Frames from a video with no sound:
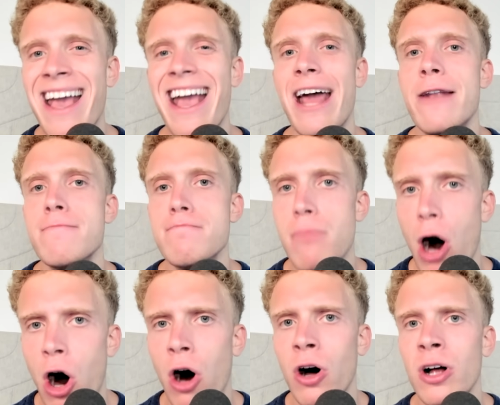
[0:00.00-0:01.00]
and
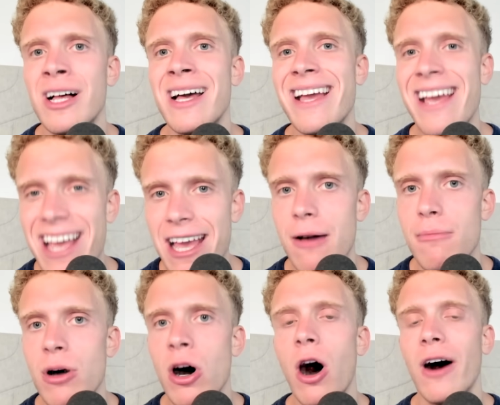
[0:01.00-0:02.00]
maul
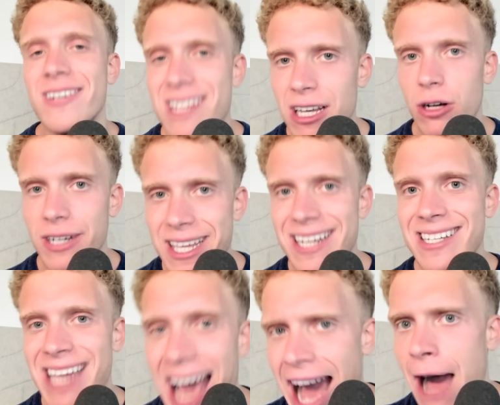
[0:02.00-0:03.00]
him until he
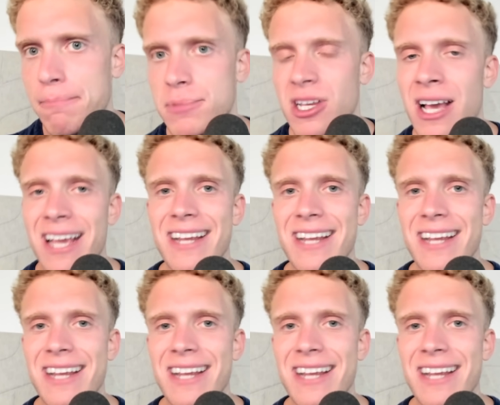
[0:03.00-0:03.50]
taps.